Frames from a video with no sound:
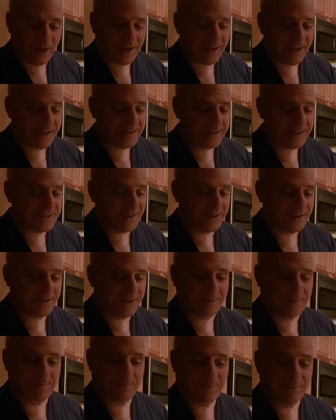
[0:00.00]
got to tell
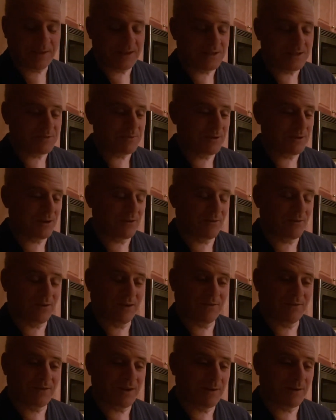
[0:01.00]
you, it's been a
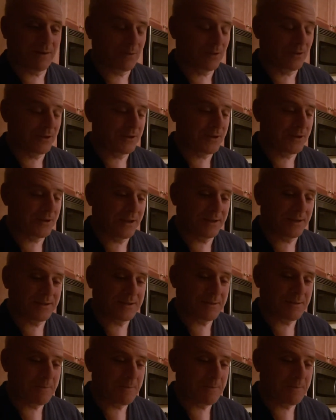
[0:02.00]
rough couple of days.